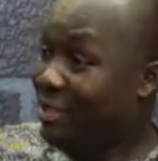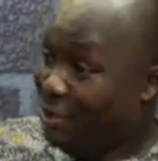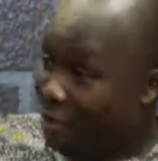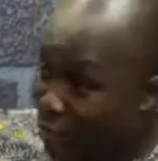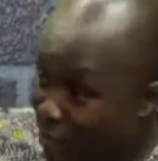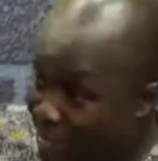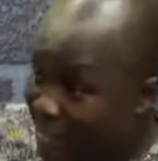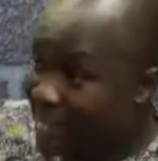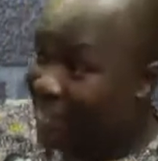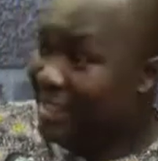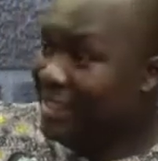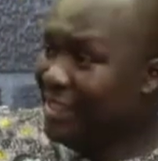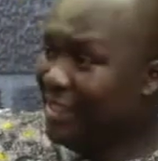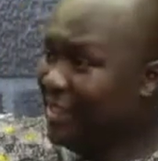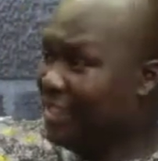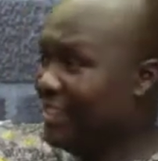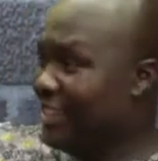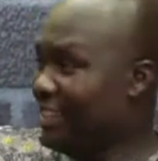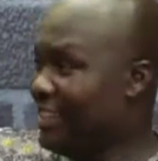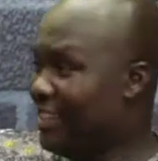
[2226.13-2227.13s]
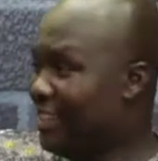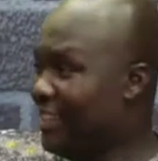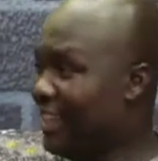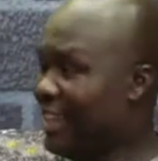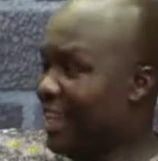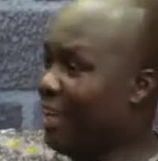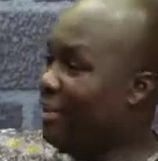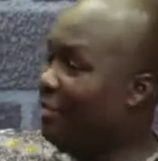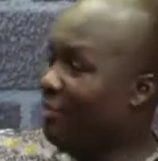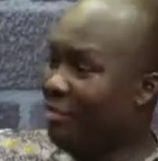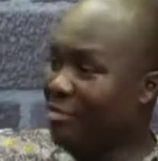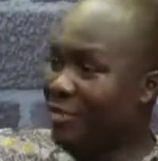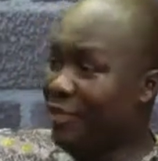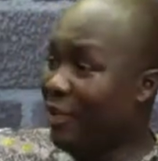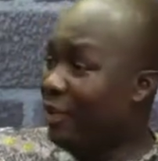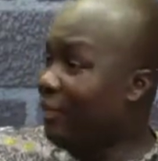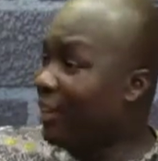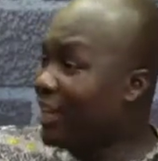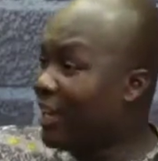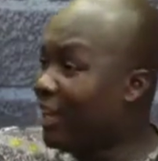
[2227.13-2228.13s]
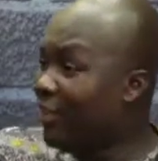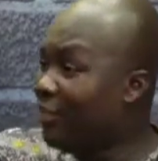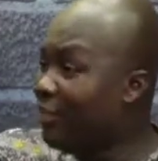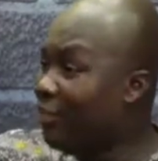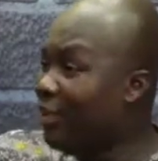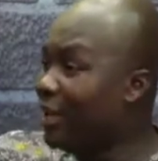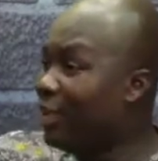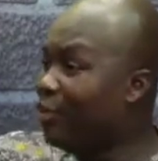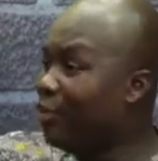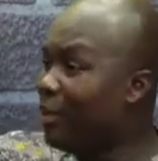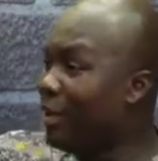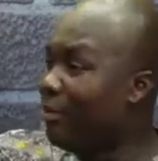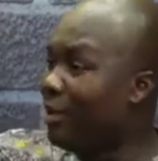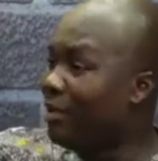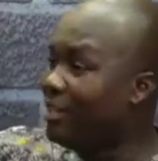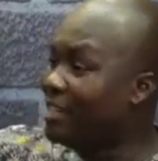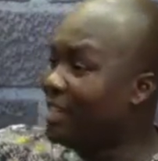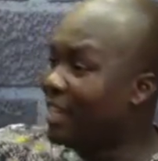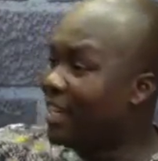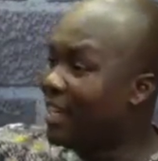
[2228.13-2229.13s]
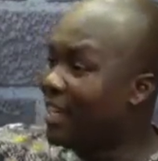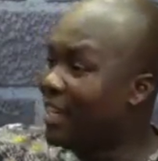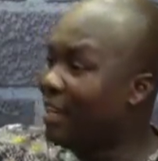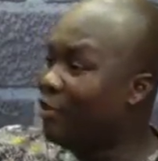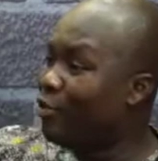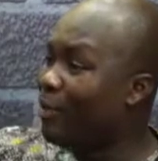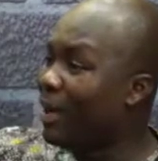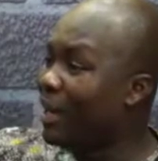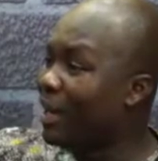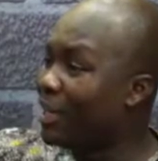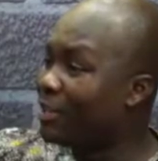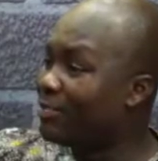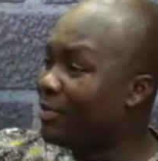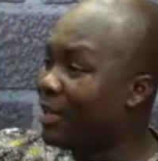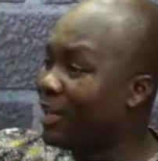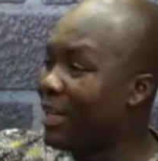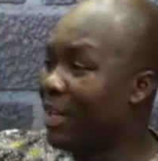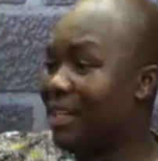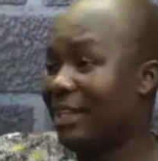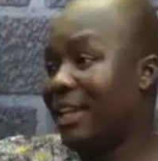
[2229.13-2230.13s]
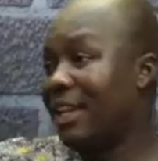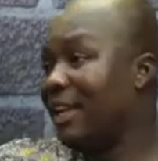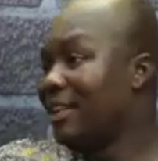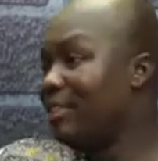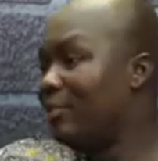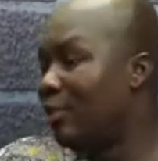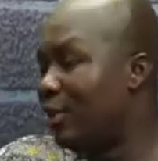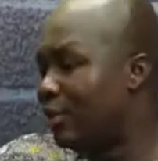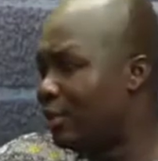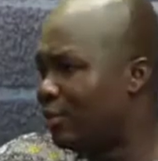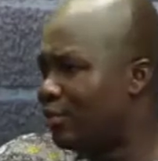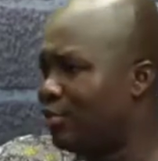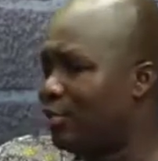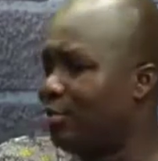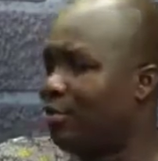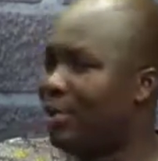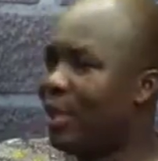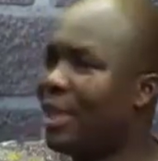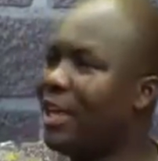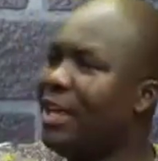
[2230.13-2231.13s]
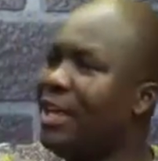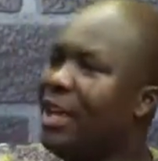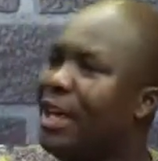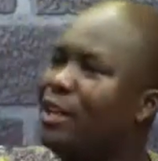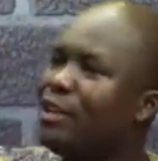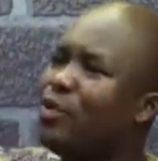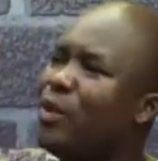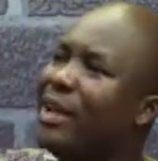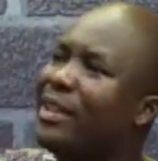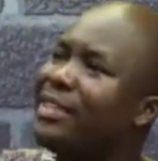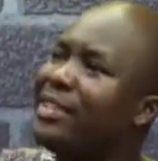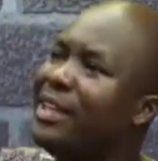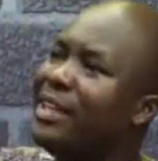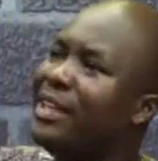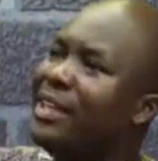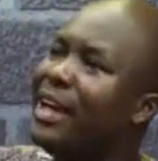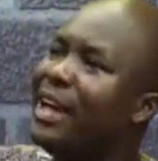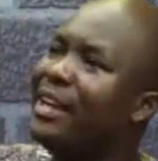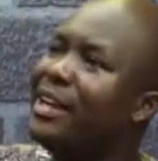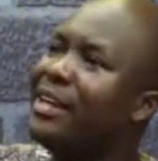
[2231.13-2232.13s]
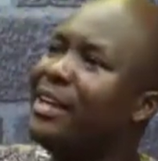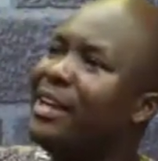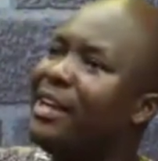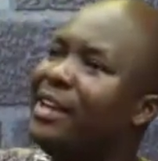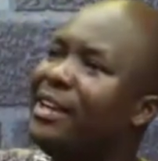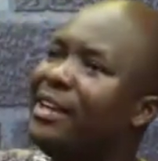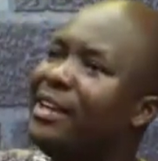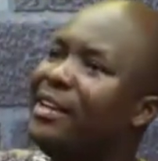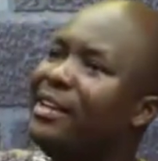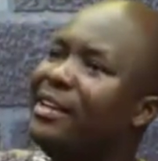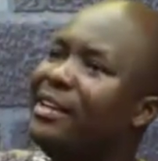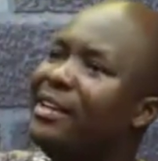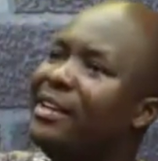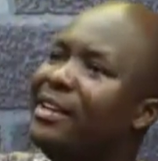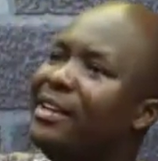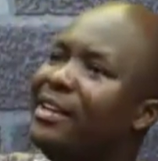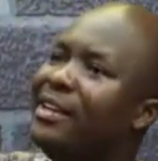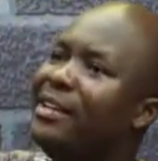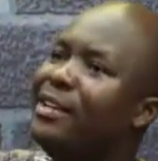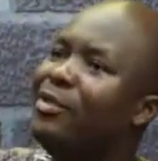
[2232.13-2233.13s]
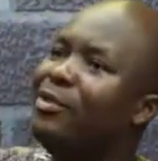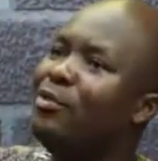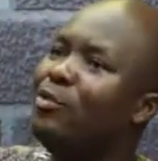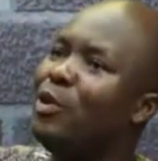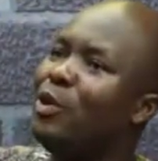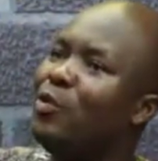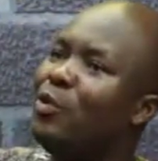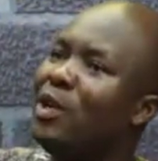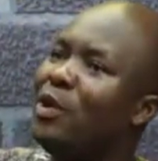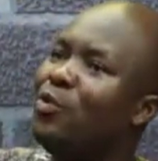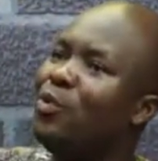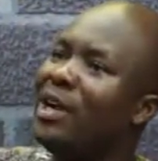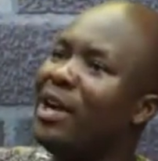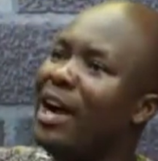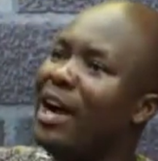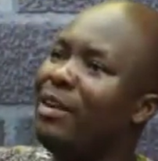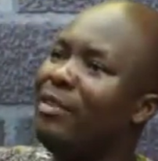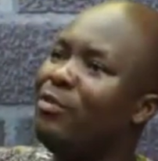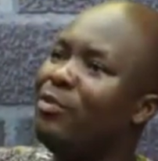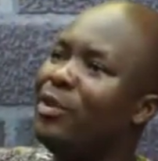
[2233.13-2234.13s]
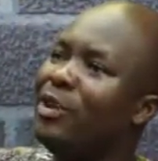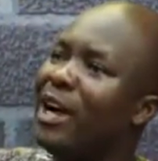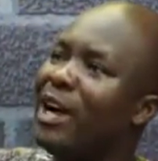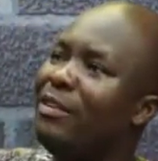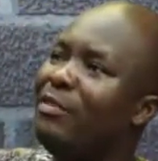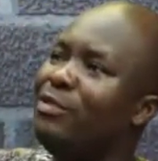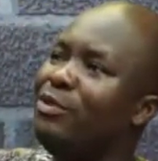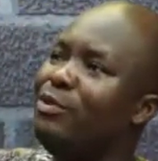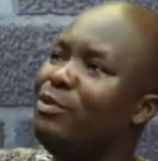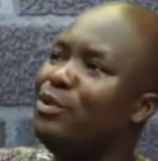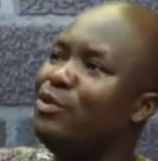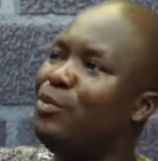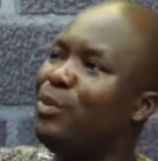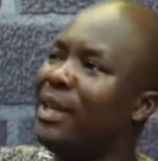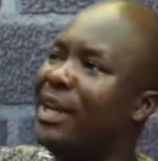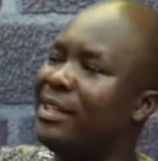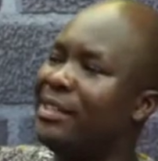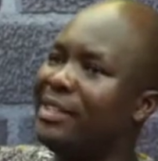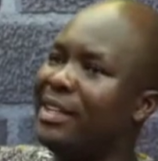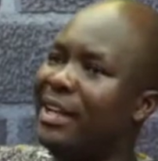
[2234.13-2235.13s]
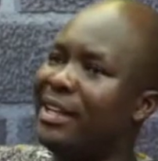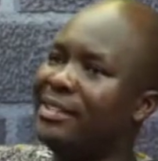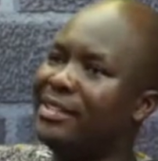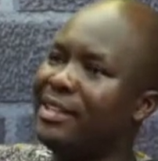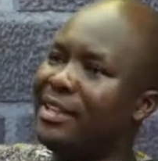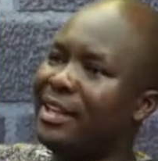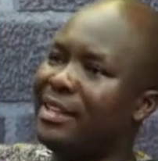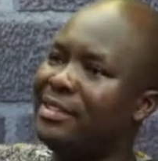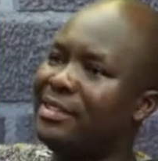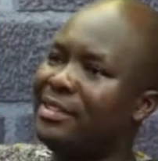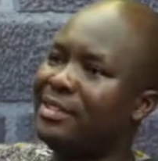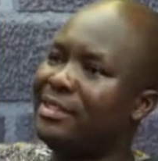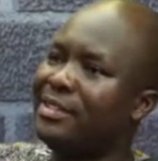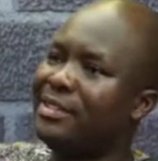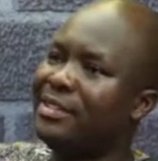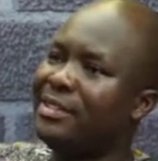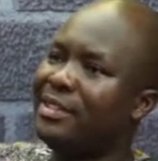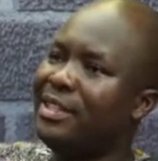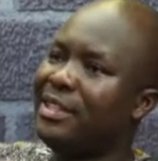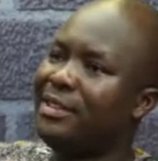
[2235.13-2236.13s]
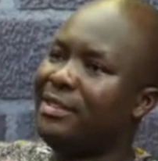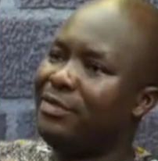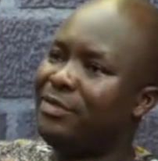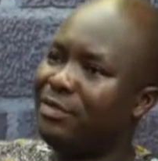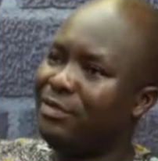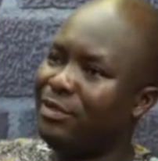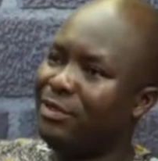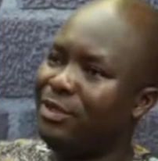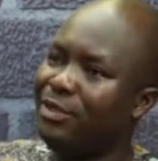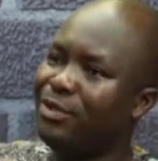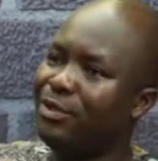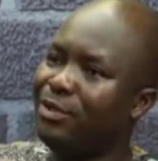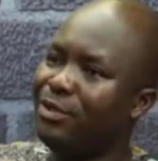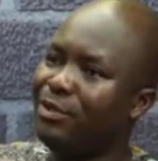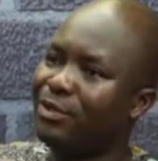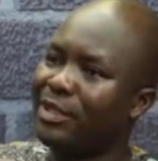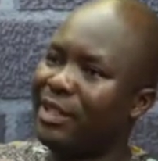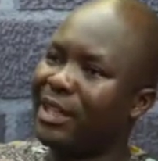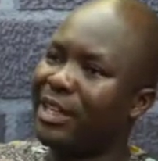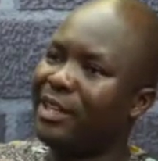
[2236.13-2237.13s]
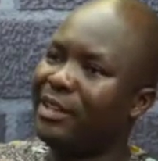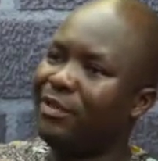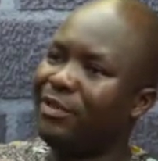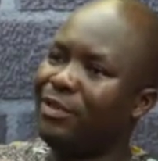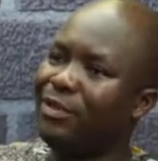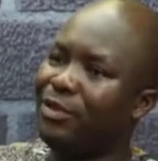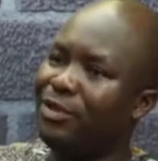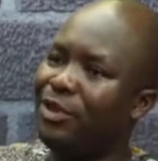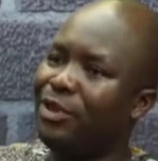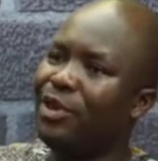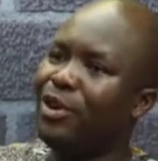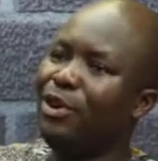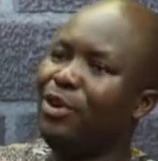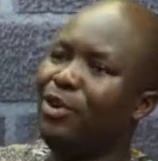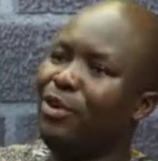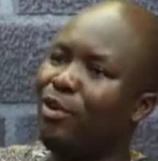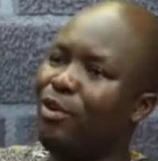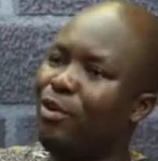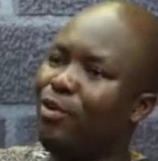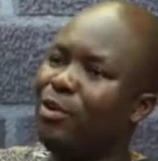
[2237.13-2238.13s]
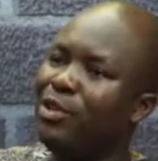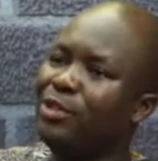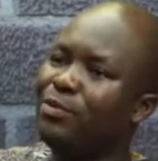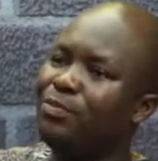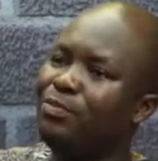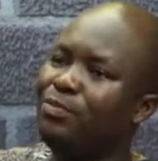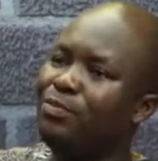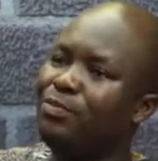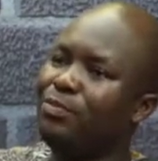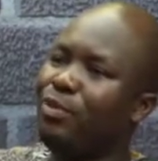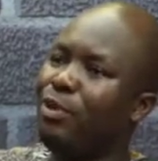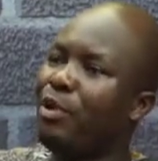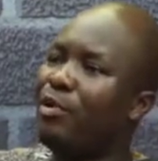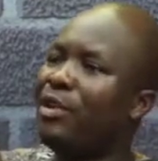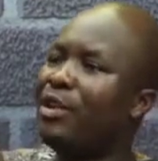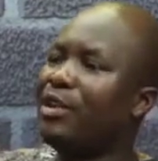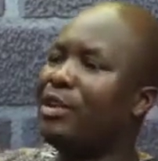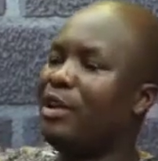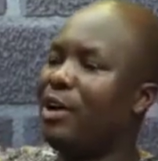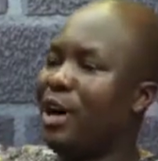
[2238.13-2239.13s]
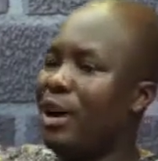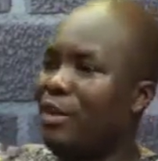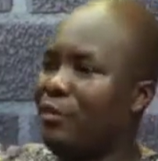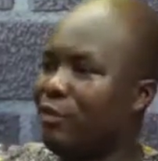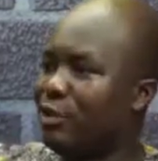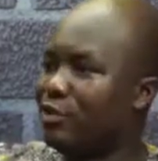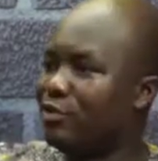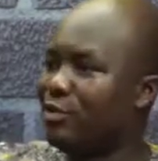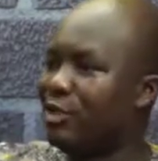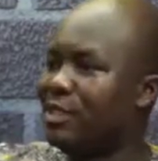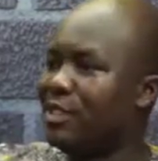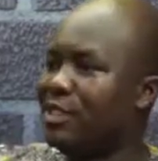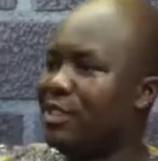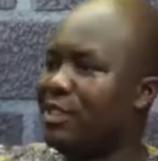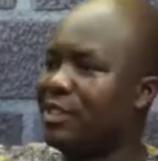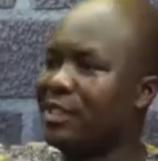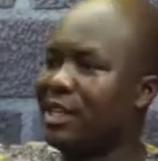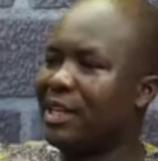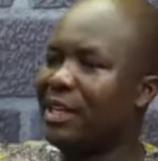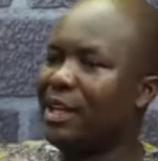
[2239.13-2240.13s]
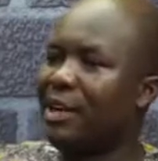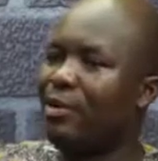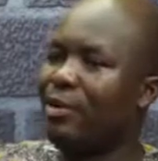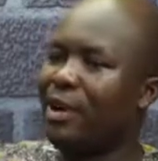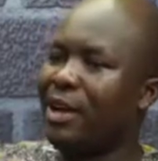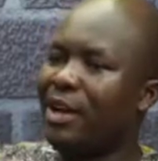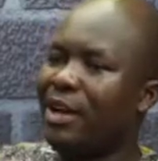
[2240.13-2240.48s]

you see. And if you are not careful, and the woman marries again, and the woman gets pregnant, then you are in trouble. And so I think that we have used women as safe, you know, target for always pouring our frustrations and our